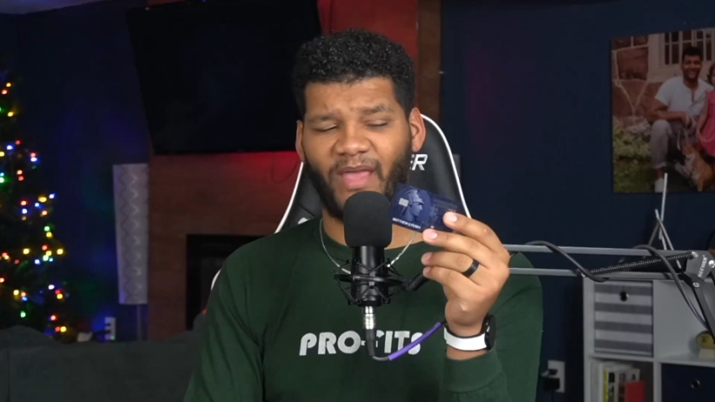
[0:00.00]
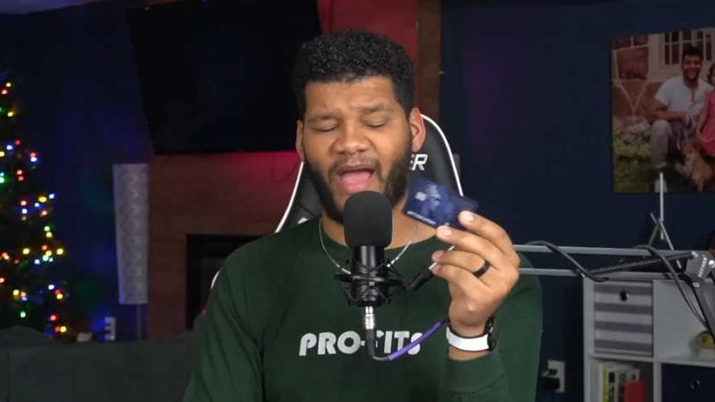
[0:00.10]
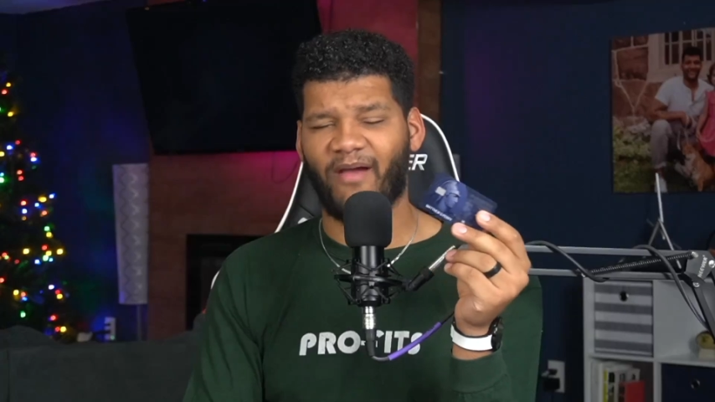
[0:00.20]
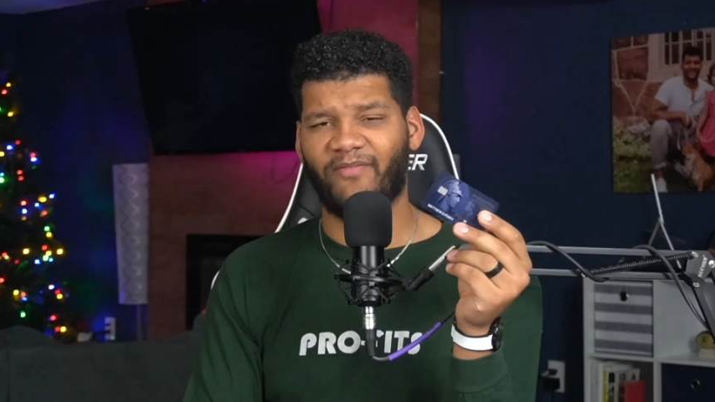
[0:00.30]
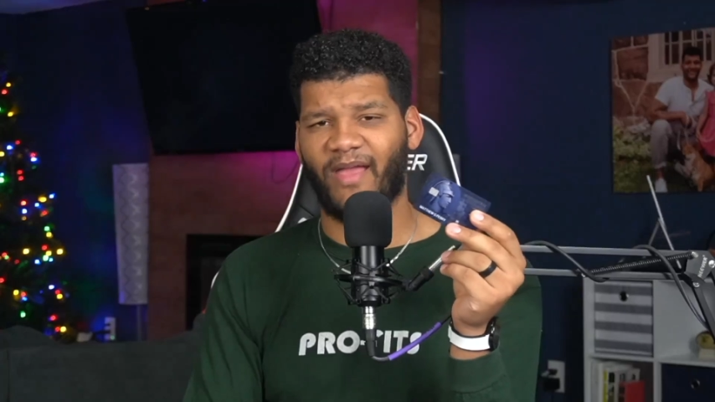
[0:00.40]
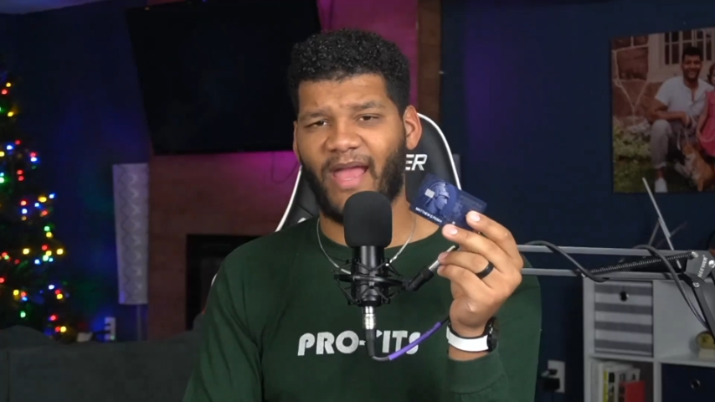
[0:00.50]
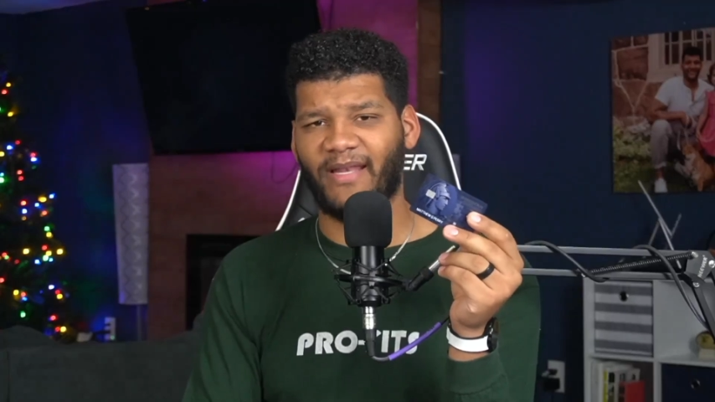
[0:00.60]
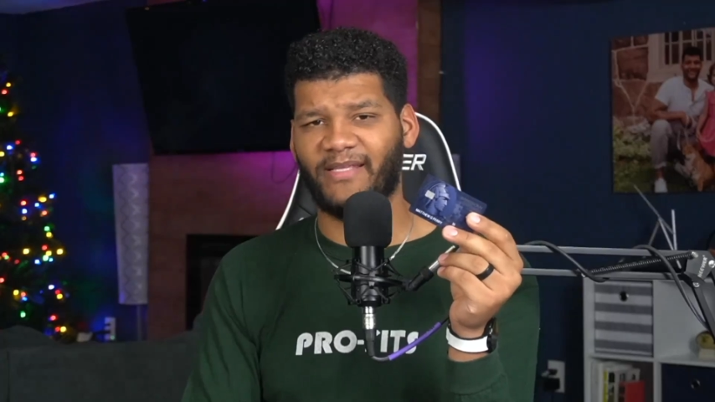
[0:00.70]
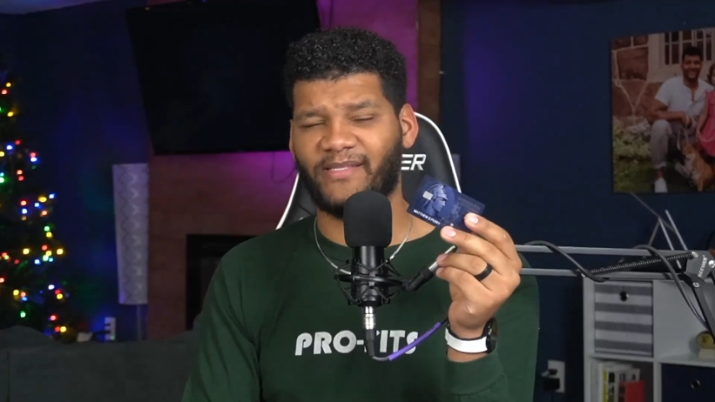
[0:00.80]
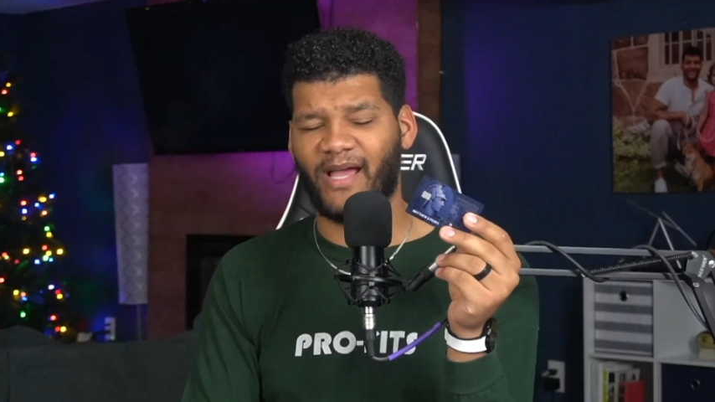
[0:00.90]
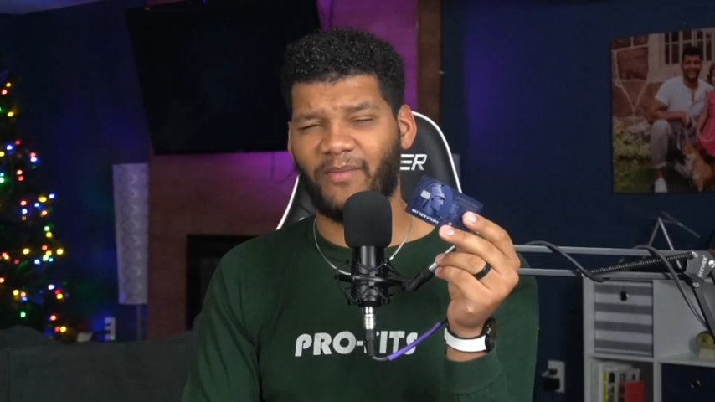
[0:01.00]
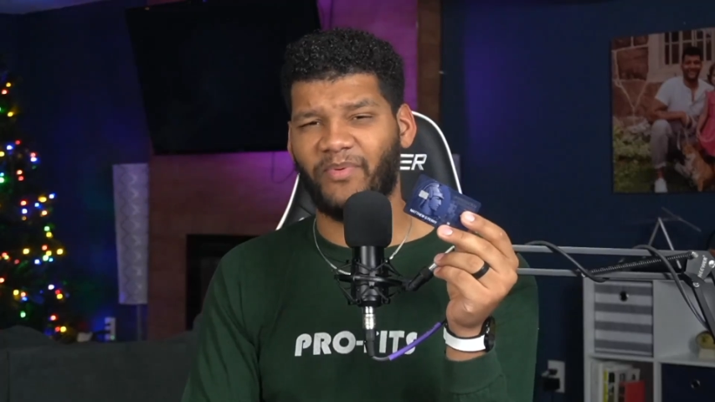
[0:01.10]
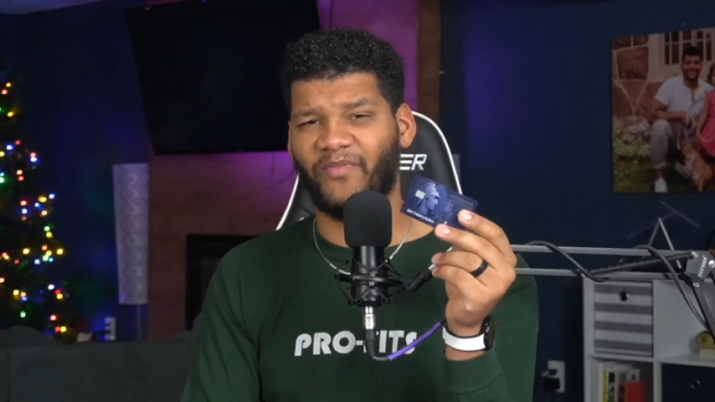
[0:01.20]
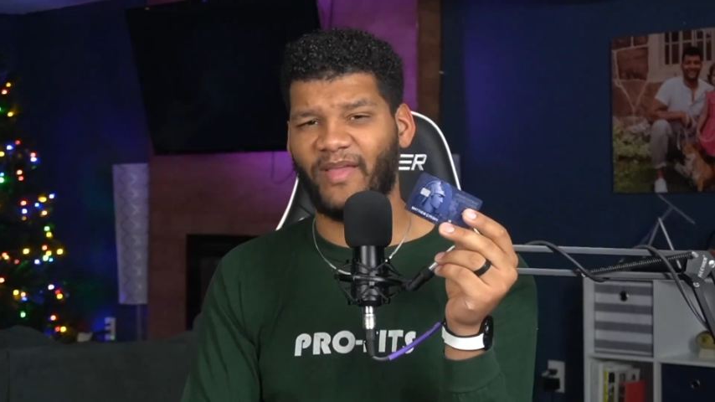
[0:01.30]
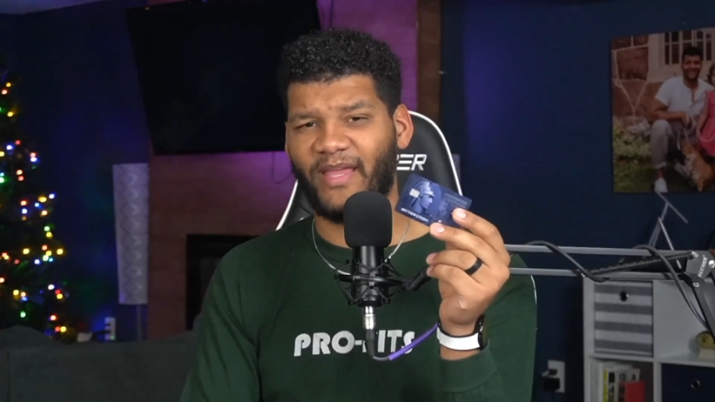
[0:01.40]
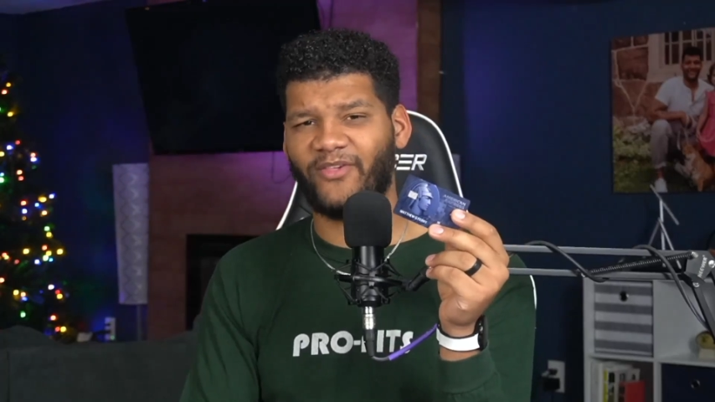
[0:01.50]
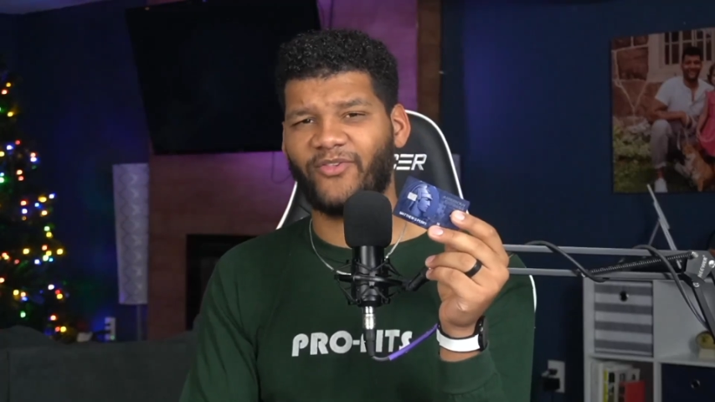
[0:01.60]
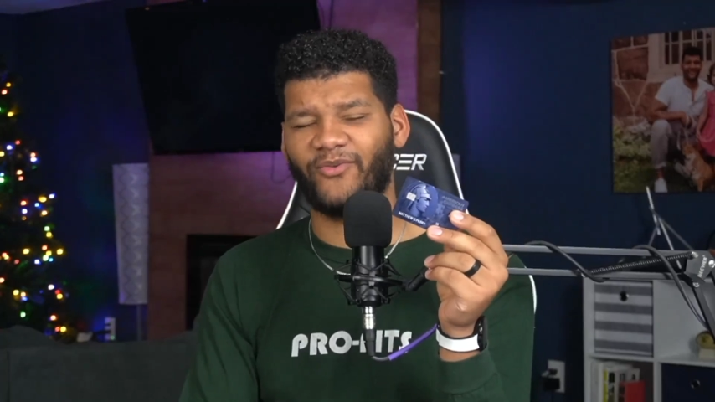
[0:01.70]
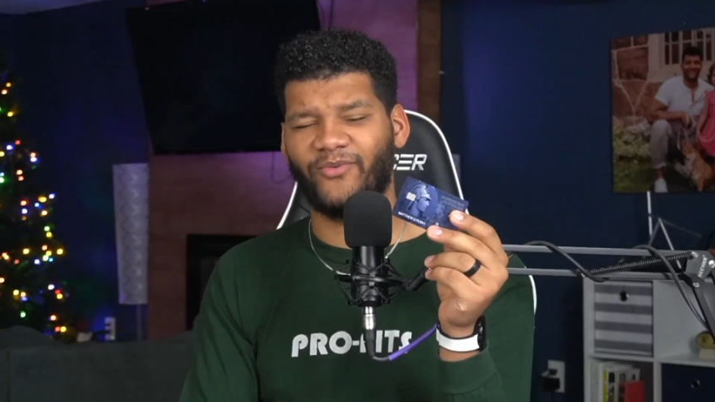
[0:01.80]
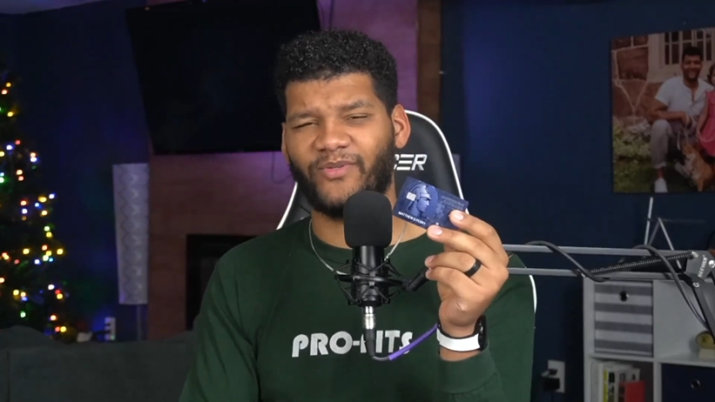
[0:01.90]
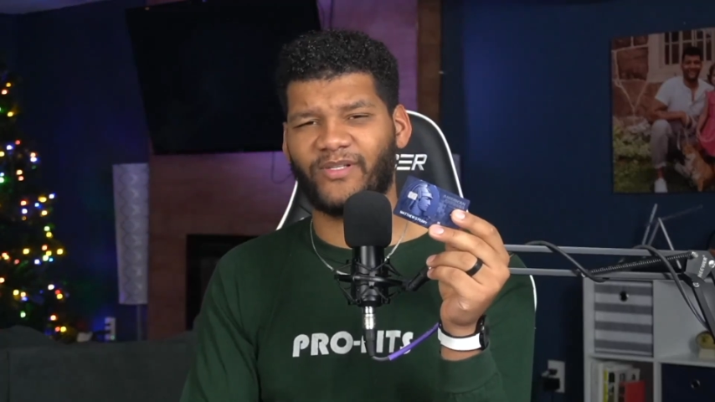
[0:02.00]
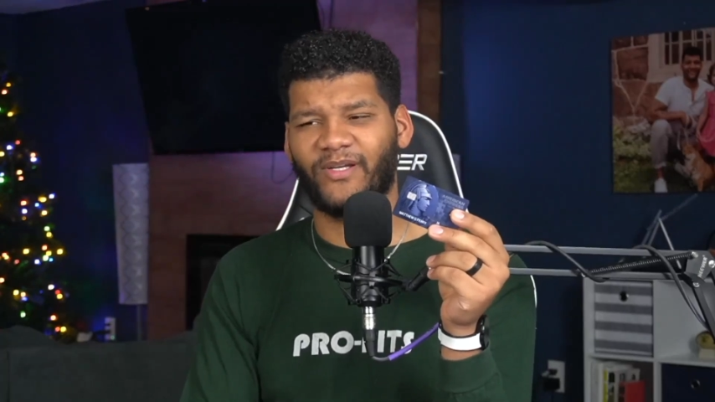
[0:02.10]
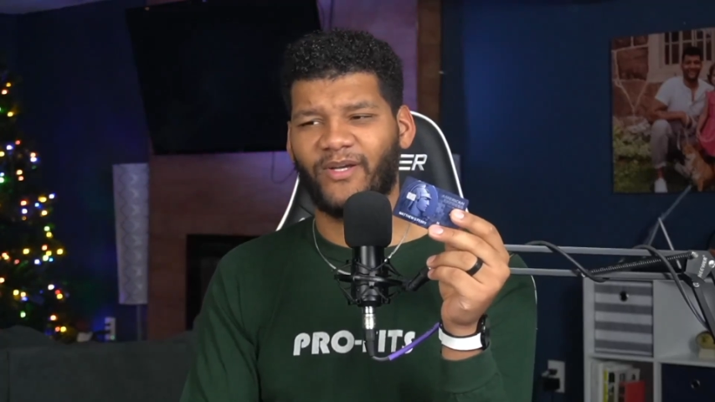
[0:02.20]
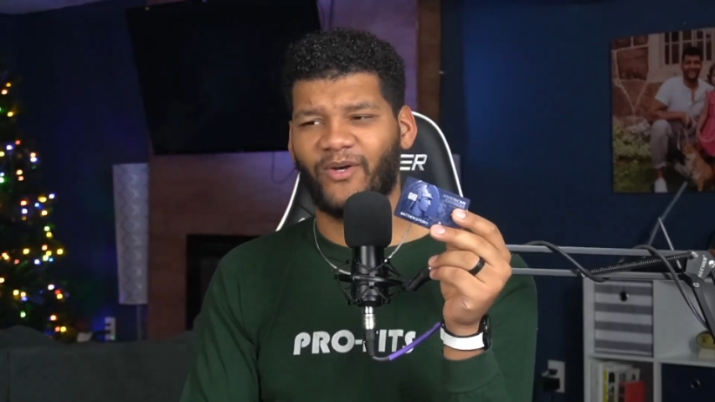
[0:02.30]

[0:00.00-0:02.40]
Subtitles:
have any type of issues